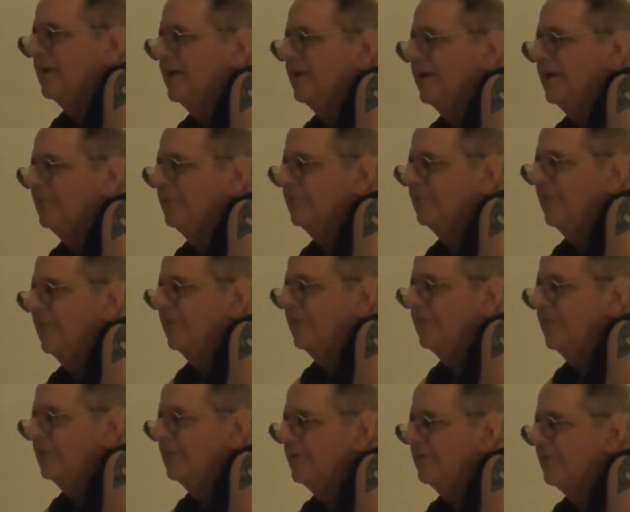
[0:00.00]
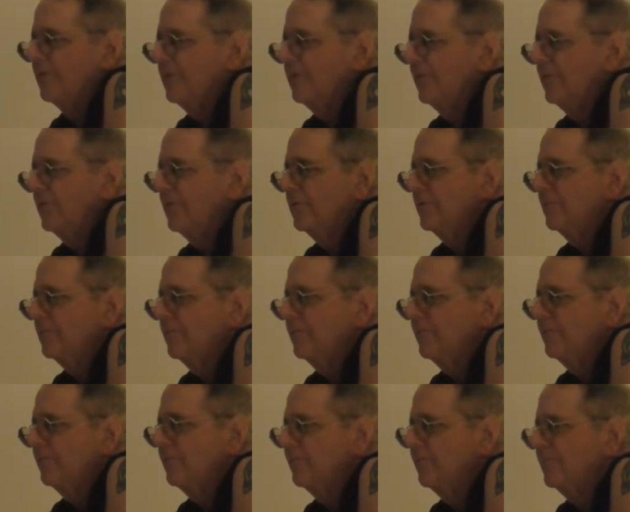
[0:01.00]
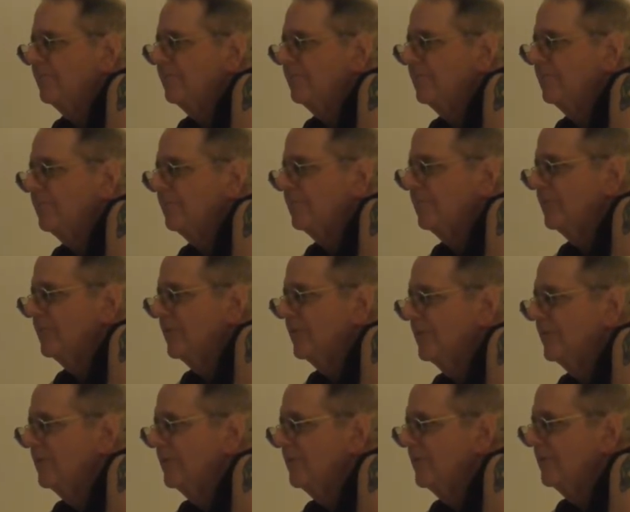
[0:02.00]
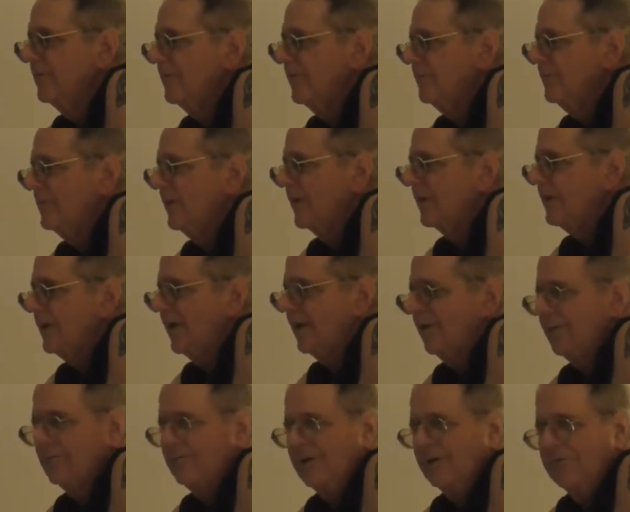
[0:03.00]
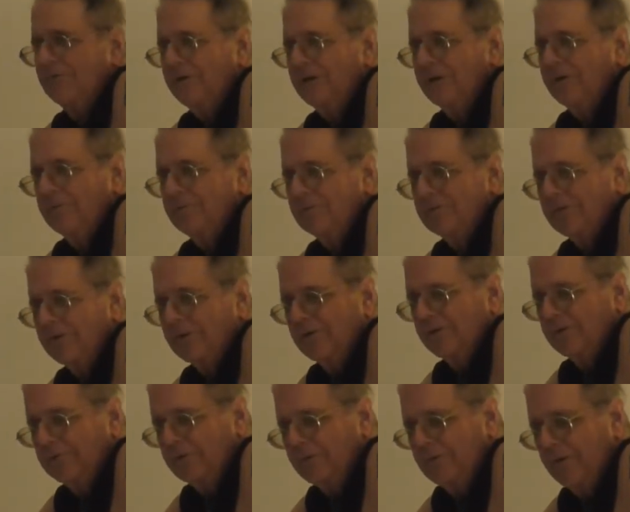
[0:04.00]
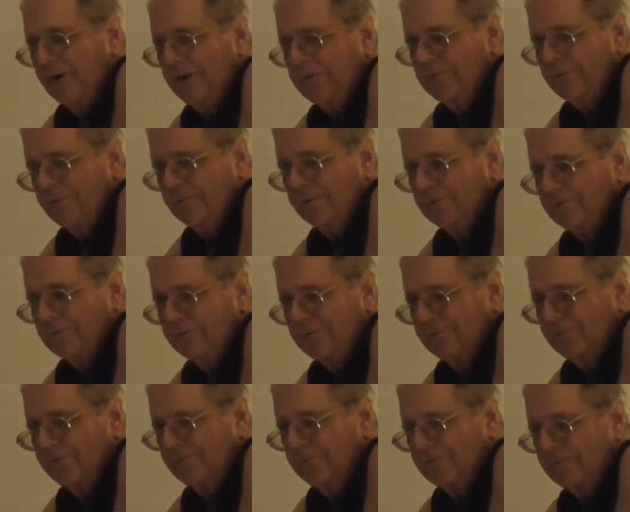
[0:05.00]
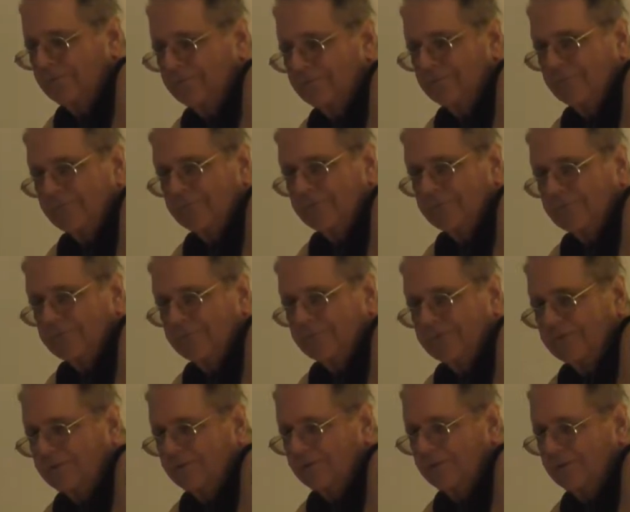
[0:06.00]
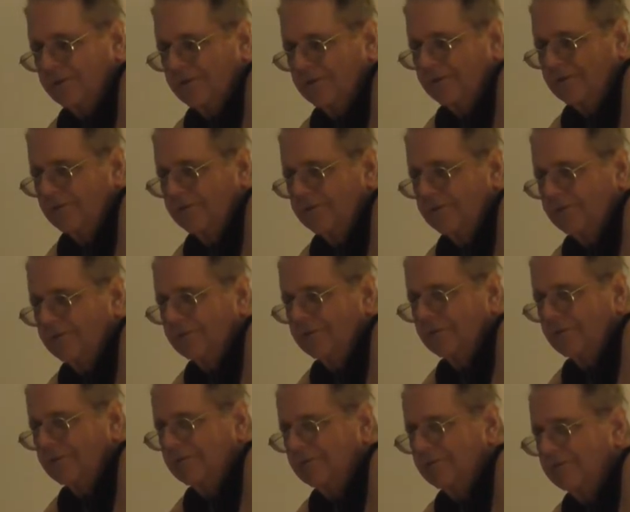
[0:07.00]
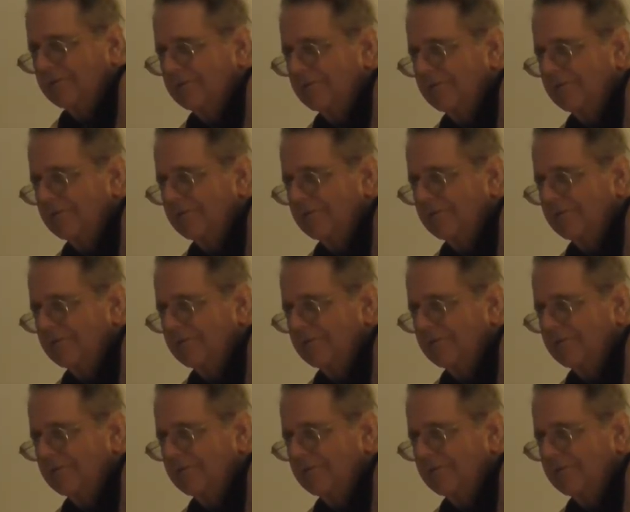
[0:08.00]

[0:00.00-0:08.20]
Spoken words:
but I can't offhand recall what. I count on my video material to remind me what to say. Yeah.